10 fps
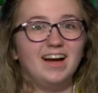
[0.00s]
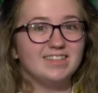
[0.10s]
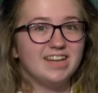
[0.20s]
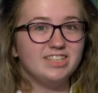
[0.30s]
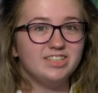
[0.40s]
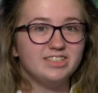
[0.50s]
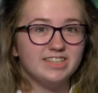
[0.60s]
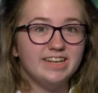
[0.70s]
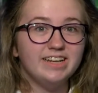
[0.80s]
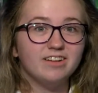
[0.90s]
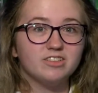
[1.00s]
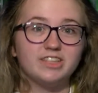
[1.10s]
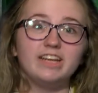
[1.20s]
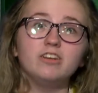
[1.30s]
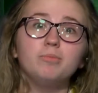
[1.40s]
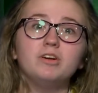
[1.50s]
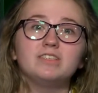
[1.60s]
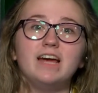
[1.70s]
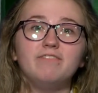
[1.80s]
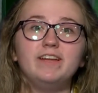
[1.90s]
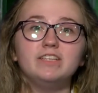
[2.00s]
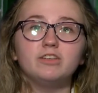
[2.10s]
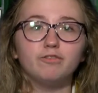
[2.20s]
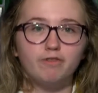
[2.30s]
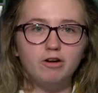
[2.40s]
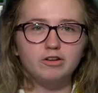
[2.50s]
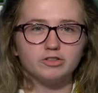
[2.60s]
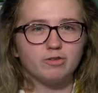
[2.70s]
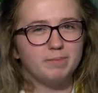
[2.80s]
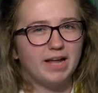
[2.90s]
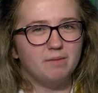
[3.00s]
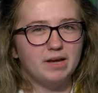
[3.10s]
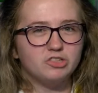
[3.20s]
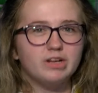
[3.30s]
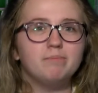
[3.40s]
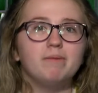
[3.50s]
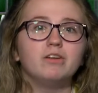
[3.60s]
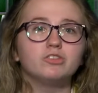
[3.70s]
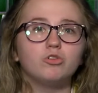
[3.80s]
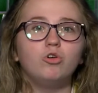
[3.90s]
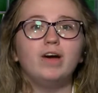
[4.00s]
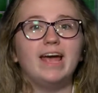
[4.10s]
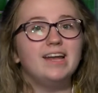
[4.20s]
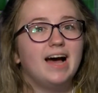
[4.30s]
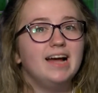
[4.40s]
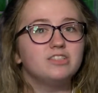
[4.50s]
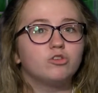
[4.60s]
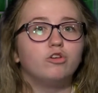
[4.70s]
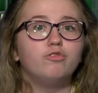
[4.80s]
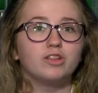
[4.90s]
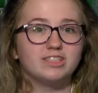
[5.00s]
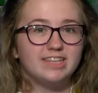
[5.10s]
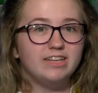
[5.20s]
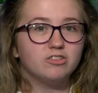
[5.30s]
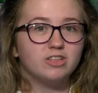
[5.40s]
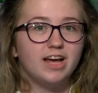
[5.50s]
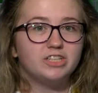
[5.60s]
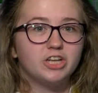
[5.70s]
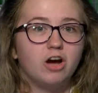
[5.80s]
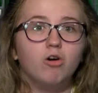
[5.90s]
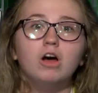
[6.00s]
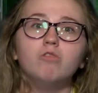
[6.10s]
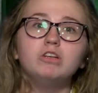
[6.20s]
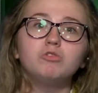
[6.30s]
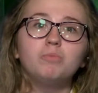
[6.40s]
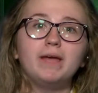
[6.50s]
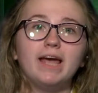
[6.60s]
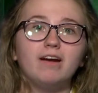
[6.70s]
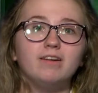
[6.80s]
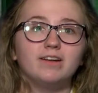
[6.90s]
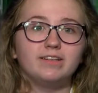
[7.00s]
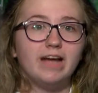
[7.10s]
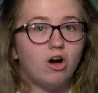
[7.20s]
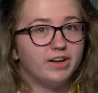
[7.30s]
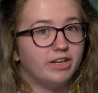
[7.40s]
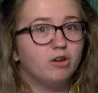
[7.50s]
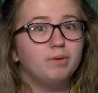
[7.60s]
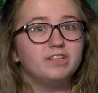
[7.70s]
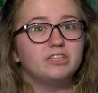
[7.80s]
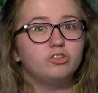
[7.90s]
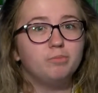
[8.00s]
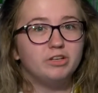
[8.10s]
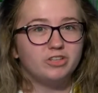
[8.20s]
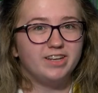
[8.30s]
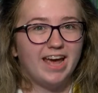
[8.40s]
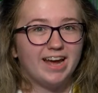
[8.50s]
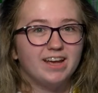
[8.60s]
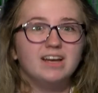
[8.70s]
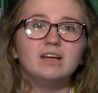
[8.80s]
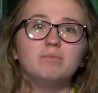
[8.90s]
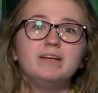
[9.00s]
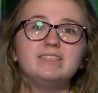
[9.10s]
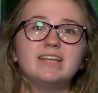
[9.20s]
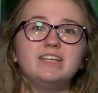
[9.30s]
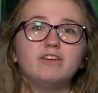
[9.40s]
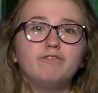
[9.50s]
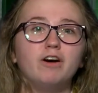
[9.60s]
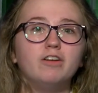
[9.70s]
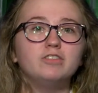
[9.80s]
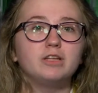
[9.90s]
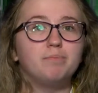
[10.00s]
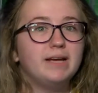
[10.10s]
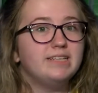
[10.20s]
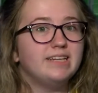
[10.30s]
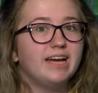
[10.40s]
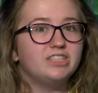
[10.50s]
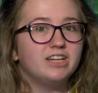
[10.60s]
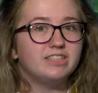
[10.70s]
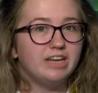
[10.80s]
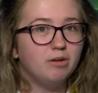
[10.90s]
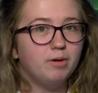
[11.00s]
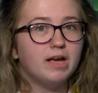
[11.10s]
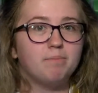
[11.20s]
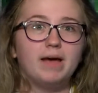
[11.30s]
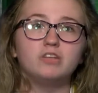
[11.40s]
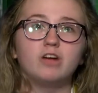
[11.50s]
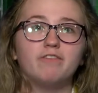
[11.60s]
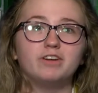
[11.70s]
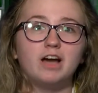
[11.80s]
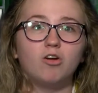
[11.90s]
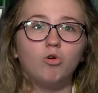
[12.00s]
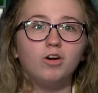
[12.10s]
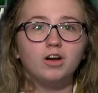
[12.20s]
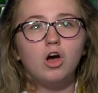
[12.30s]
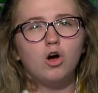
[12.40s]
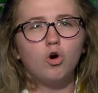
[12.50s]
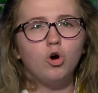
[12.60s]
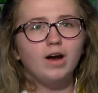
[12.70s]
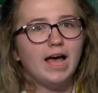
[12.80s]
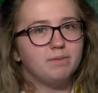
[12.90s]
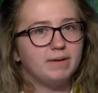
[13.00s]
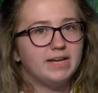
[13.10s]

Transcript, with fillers: Attention seniors, the yearbook staff needs your photos from elementary, middle school, and high school for the senior slideshow, which will be aired on yearbook distribution day. Please send your photos to pthsyearbook at pentrafford.org or at